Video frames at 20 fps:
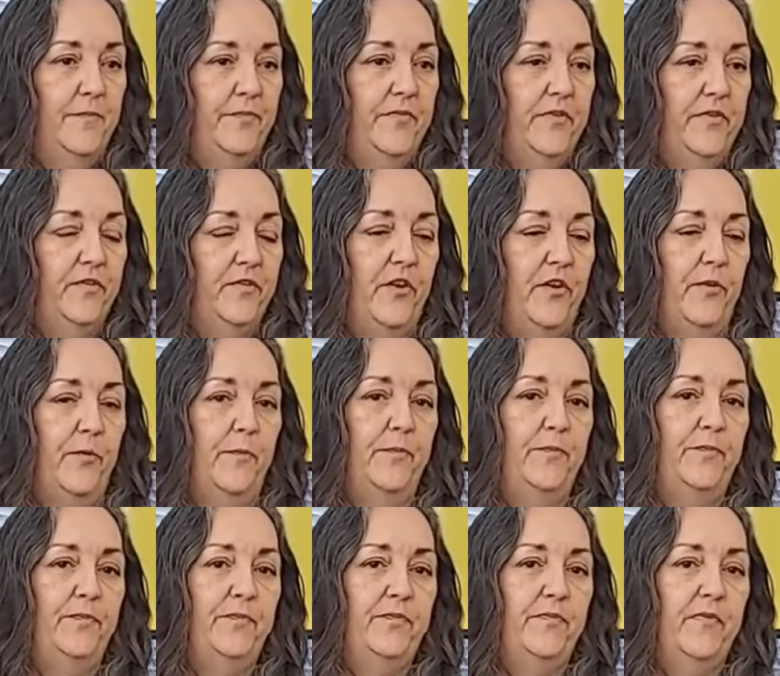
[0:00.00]
So
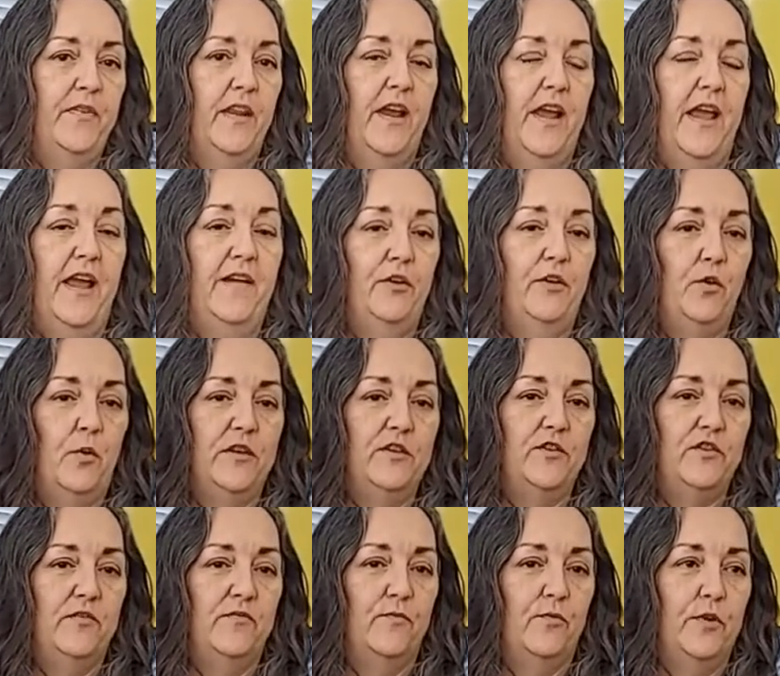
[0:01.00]
I have a
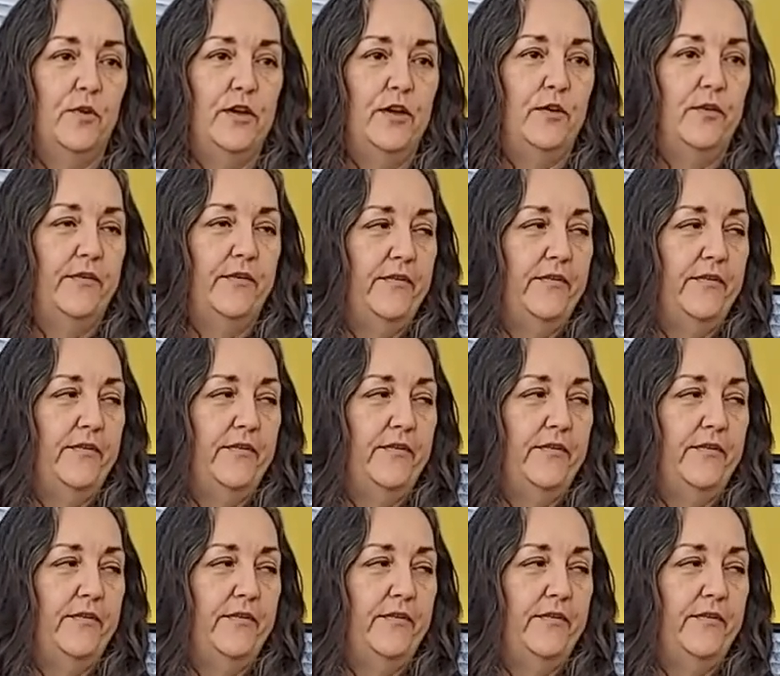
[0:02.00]
question for you.